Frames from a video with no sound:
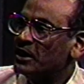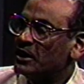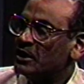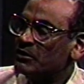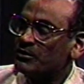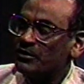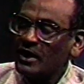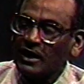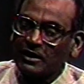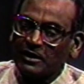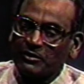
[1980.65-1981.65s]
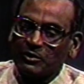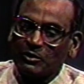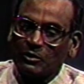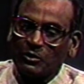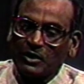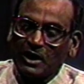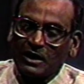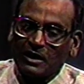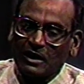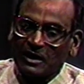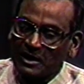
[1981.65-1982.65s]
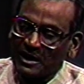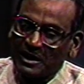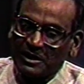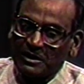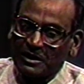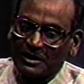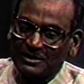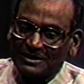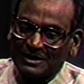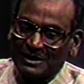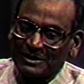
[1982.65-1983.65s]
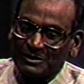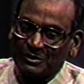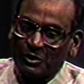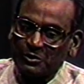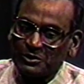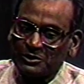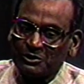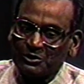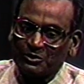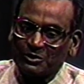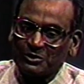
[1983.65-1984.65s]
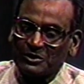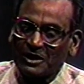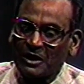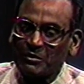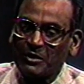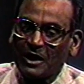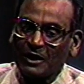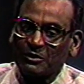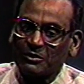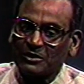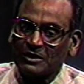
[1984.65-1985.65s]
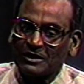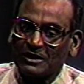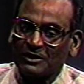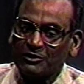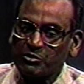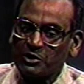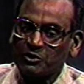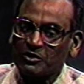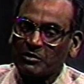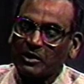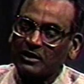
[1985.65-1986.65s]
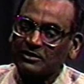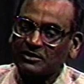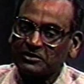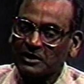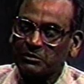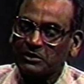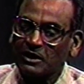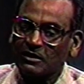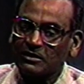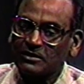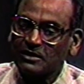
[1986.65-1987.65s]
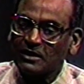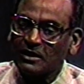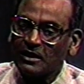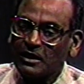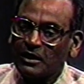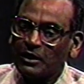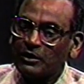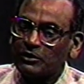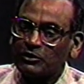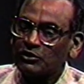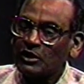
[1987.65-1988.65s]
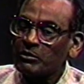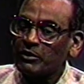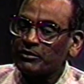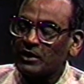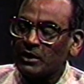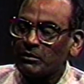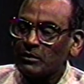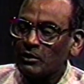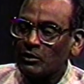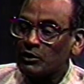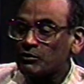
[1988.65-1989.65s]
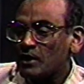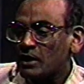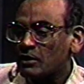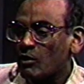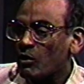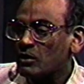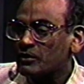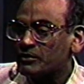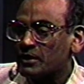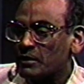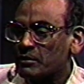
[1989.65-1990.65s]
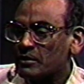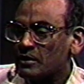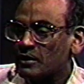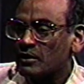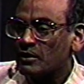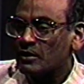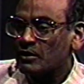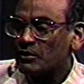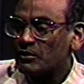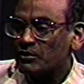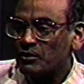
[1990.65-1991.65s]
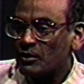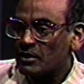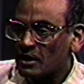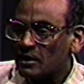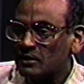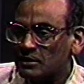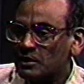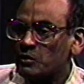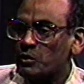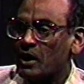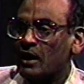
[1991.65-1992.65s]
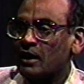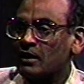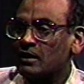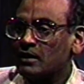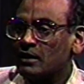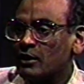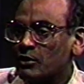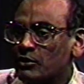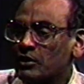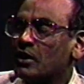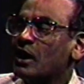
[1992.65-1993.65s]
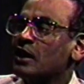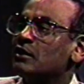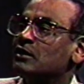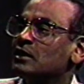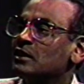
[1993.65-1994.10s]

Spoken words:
In fact, if you look at, again, as I said, it's always useful to come back to the great spiritual masters themselves. Some of them, in fact, all of them, for a little while, retired